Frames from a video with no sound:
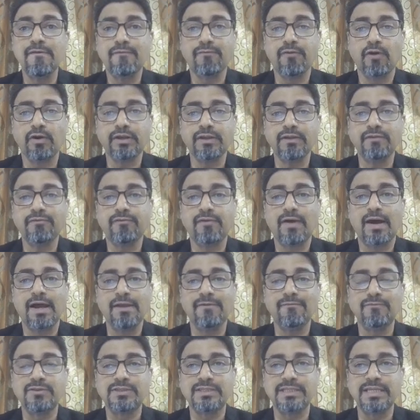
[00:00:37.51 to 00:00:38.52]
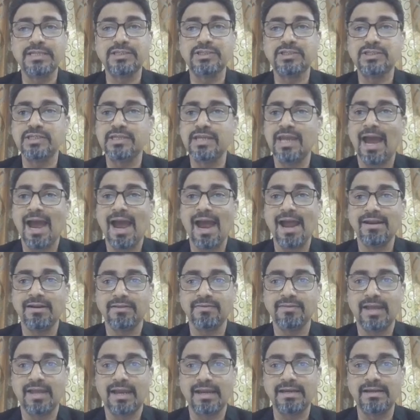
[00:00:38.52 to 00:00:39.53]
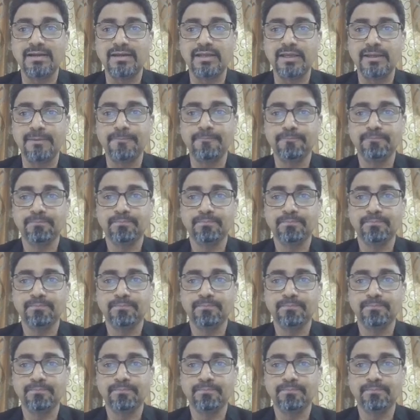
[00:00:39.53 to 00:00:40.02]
45, 60 and 90.